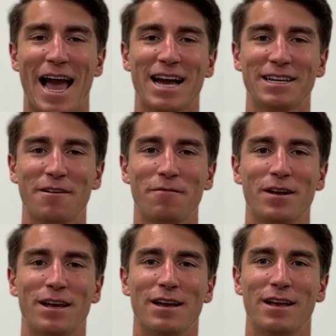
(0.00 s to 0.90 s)
active,
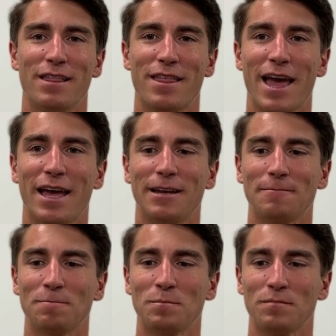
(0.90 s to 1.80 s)
then